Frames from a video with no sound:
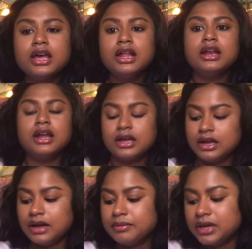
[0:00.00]
Like,
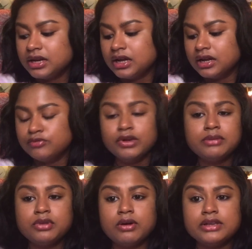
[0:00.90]
I made a
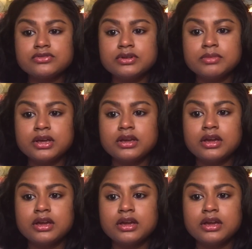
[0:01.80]
rainbow ice cream cake